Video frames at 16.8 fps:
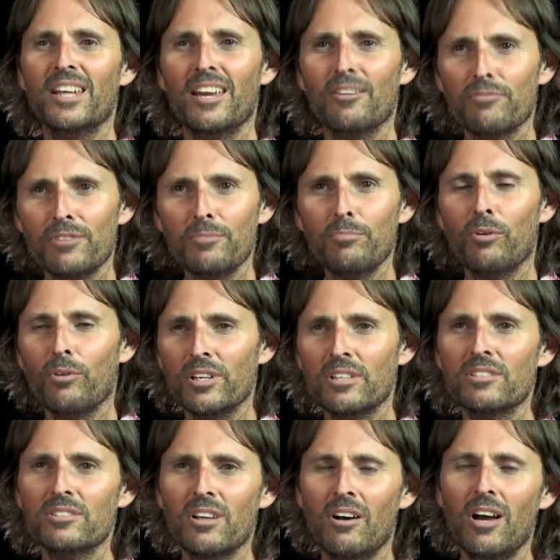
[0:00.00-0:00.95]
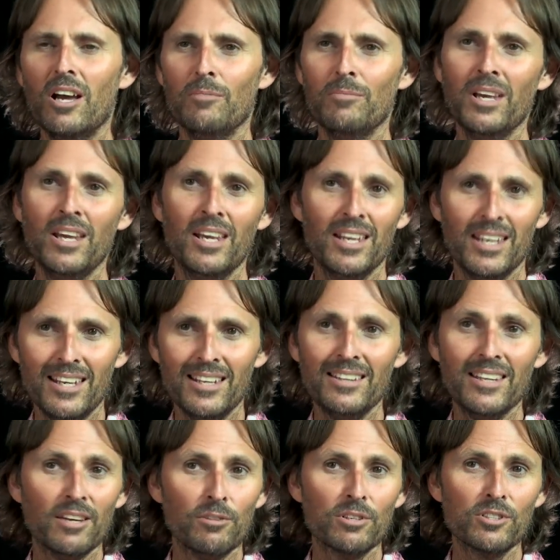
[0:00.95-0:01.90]
every point in time
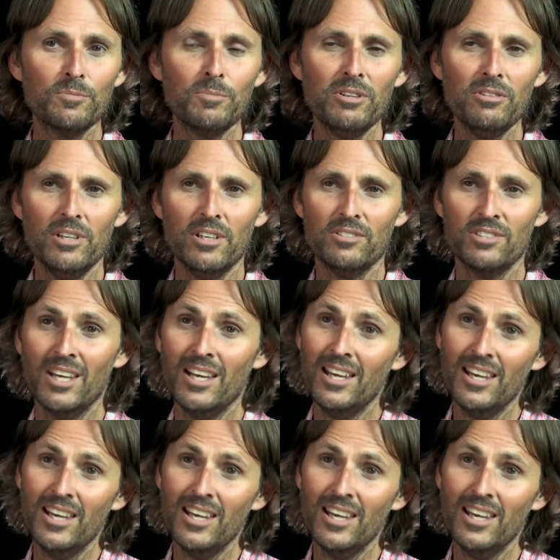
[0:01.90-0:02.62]
in their experience.